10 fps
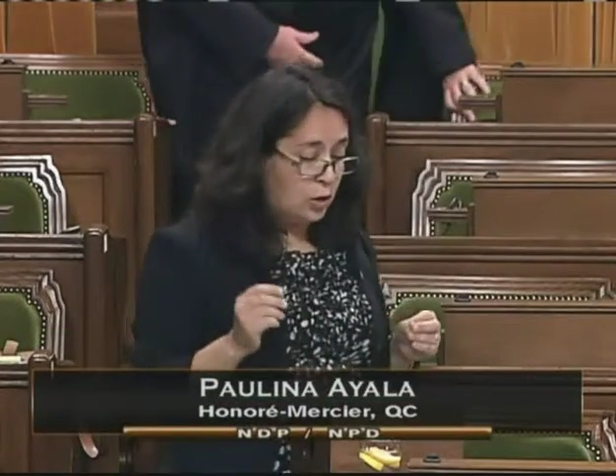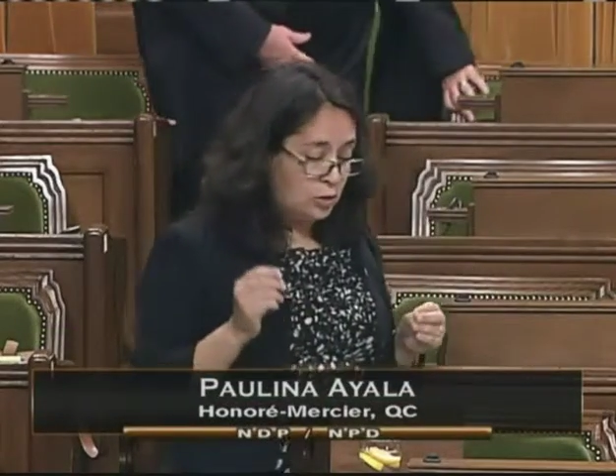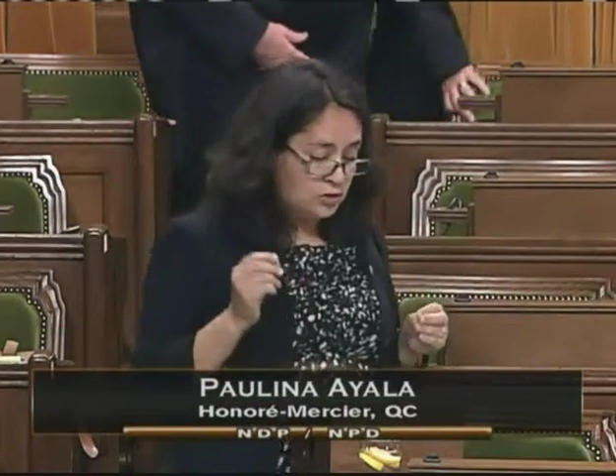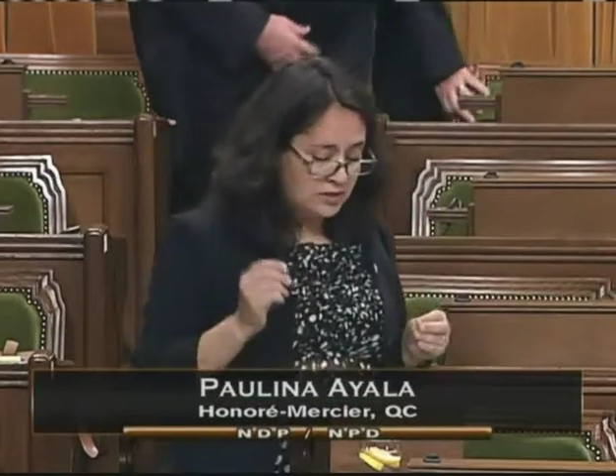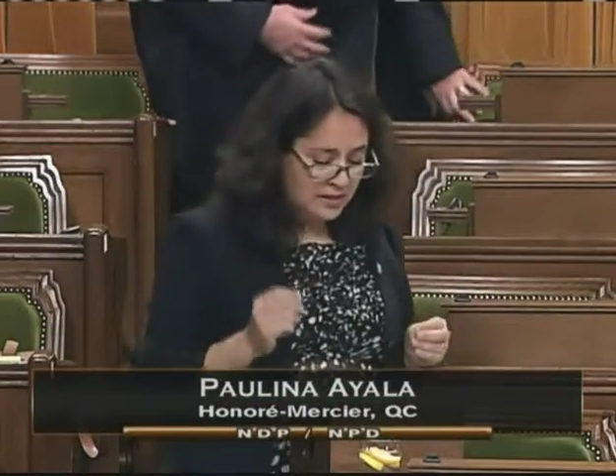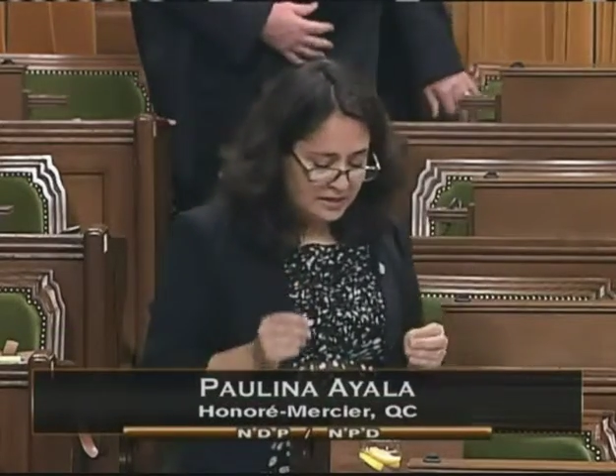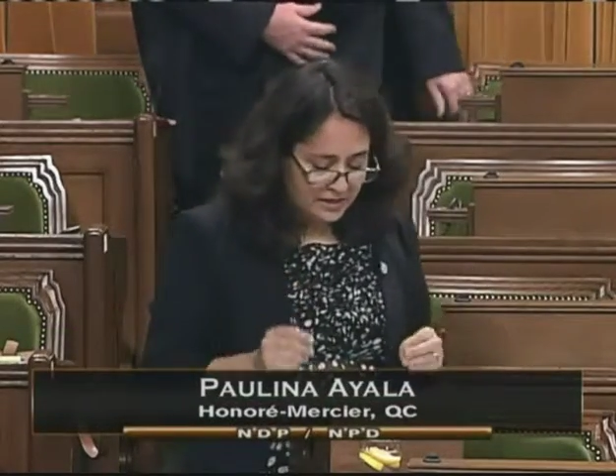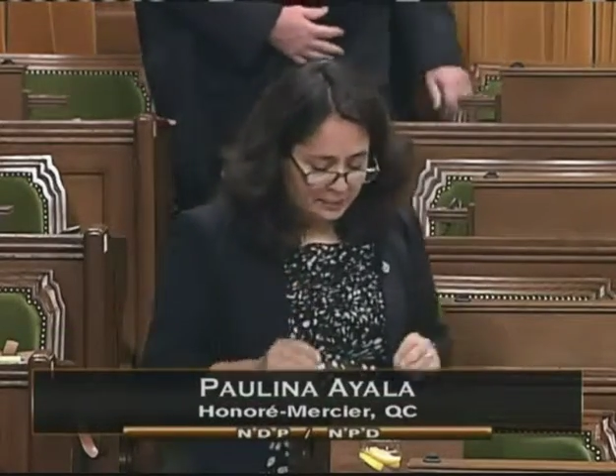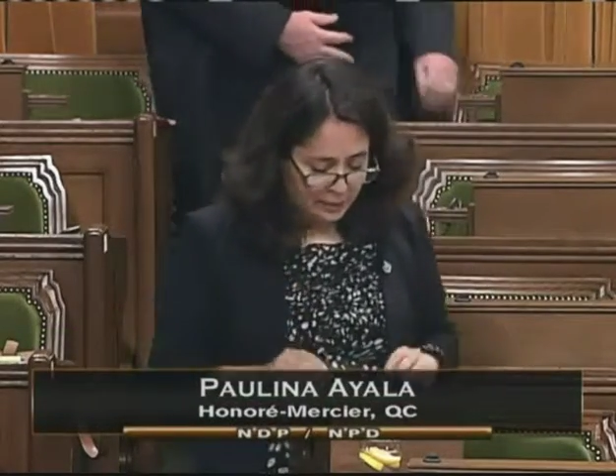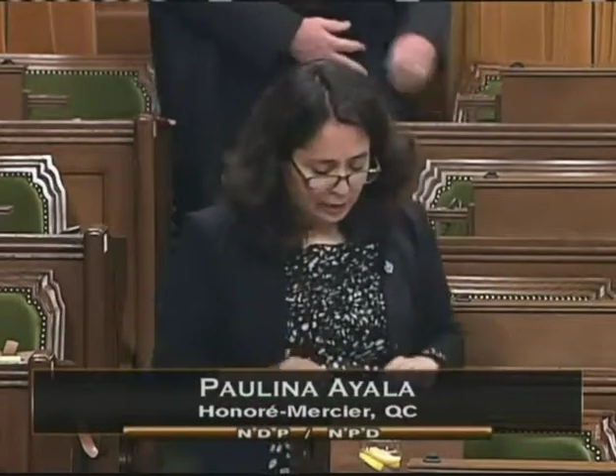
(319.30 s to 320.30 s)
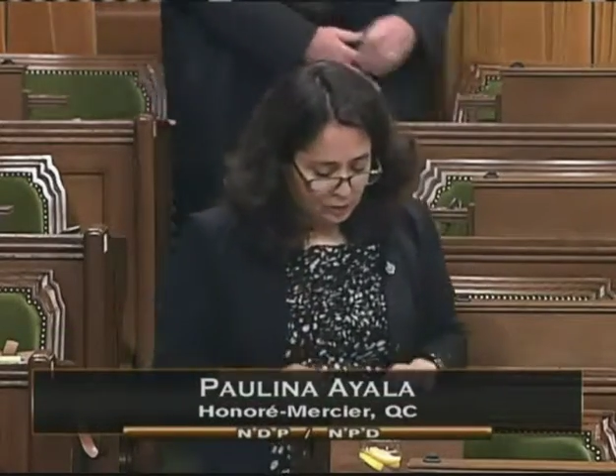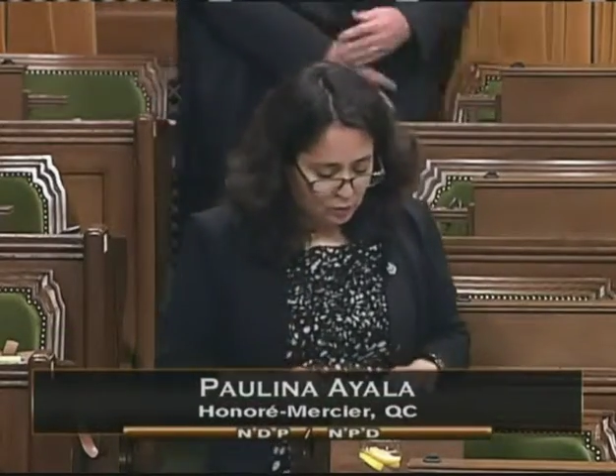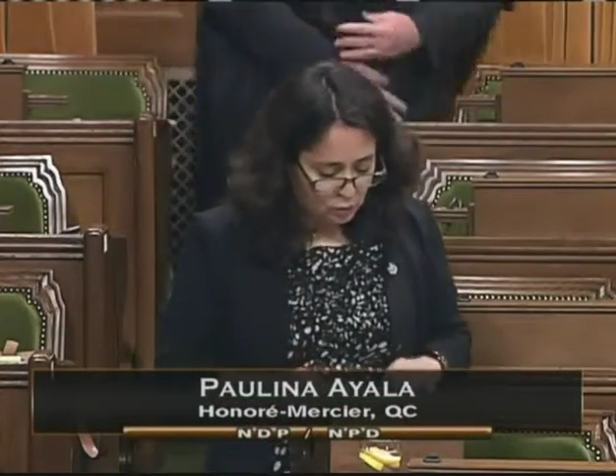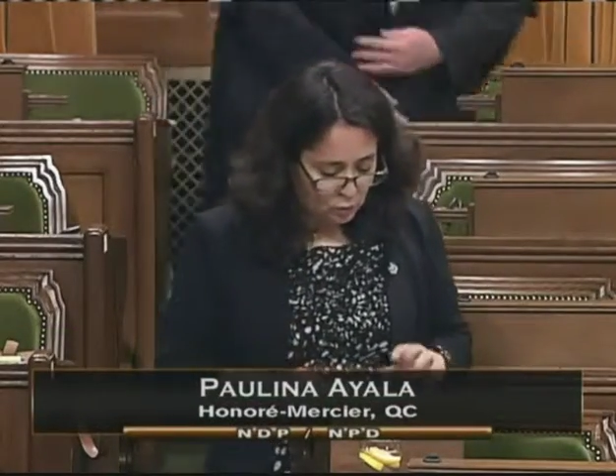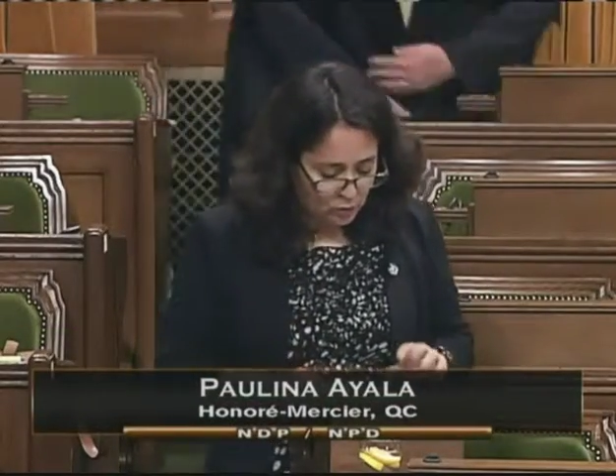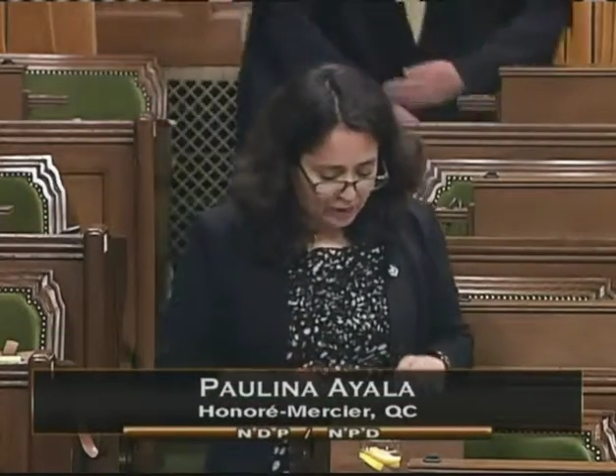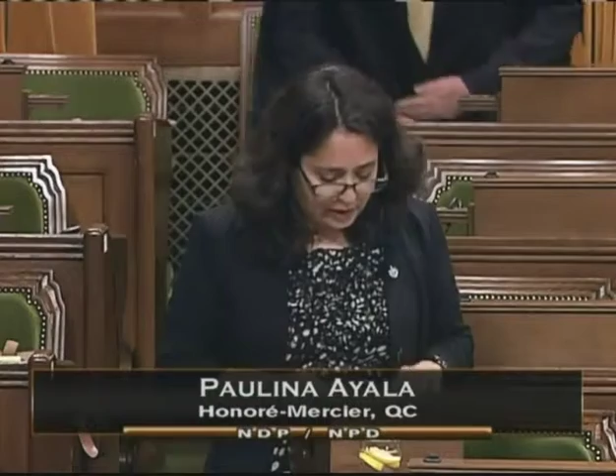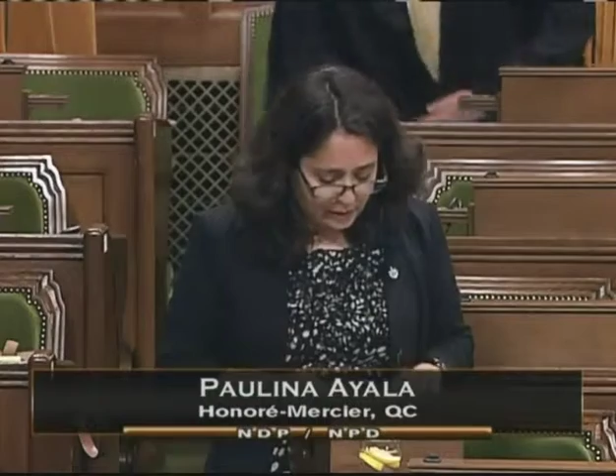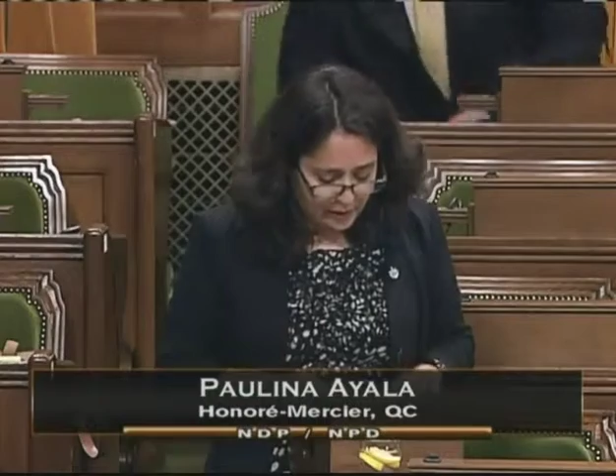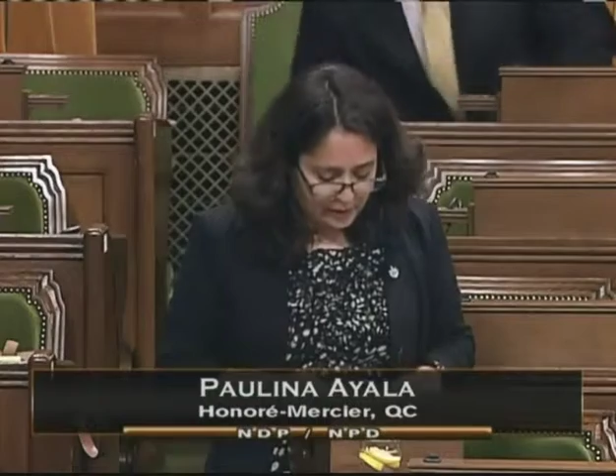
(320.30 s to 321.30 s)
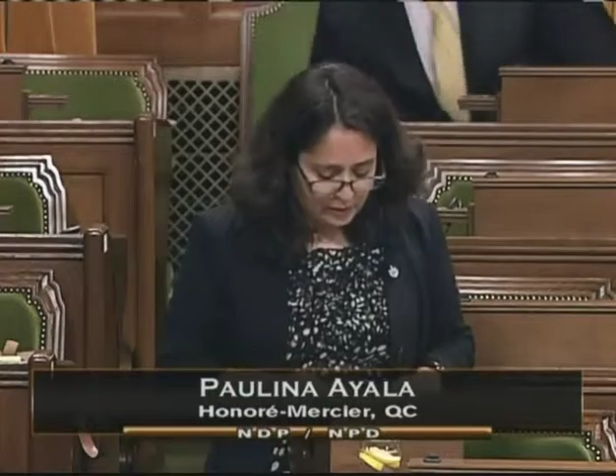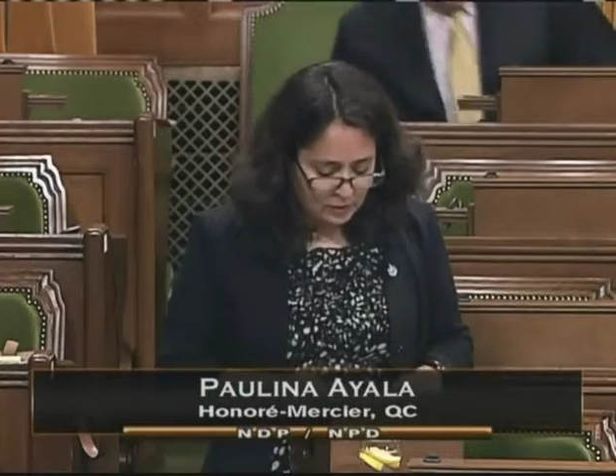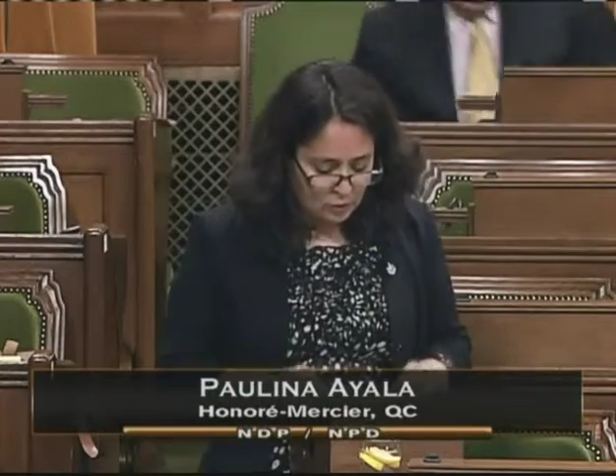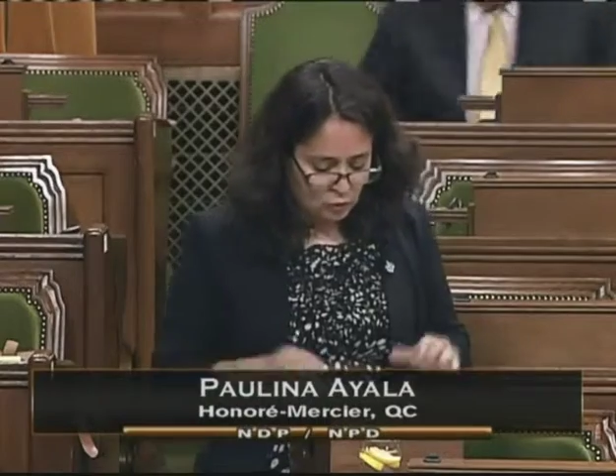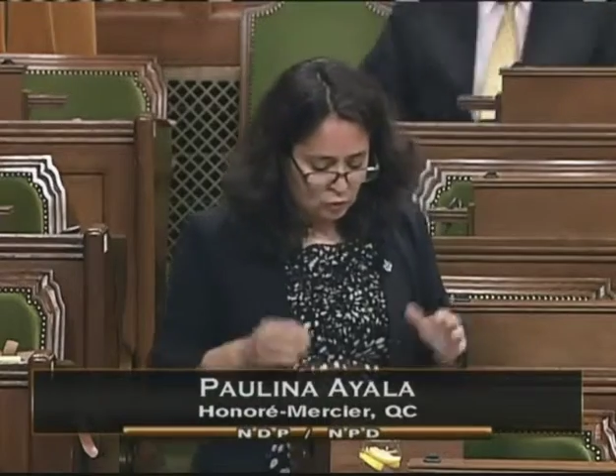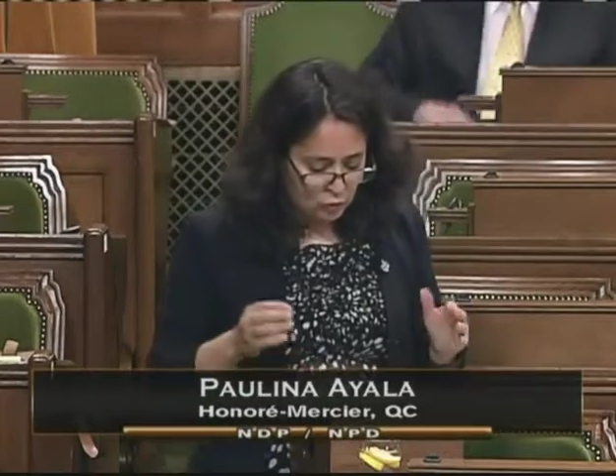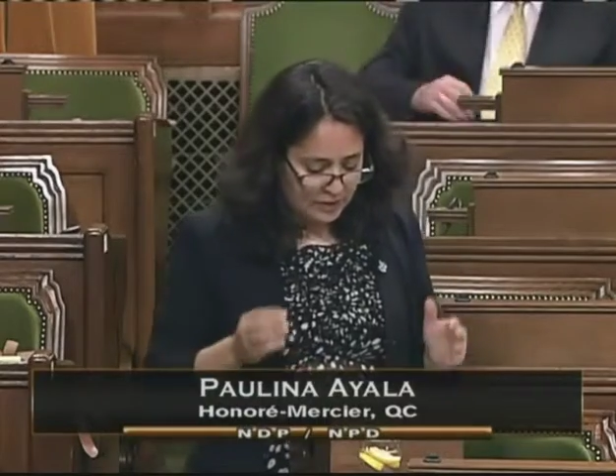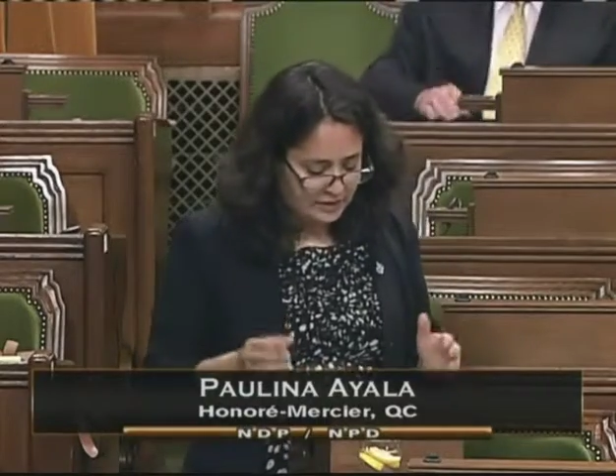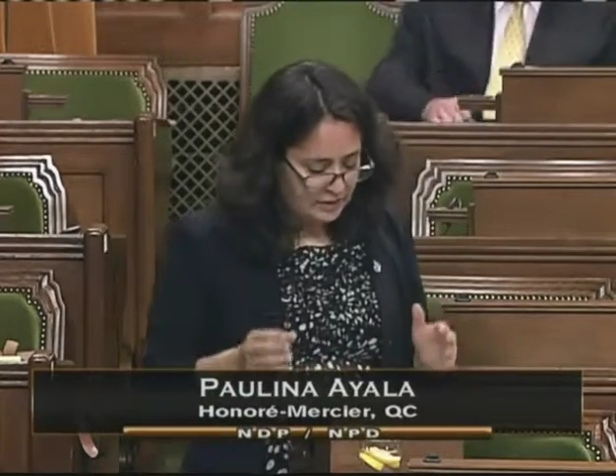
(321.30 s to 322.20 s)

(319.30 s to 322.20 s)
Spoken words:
back to their country, which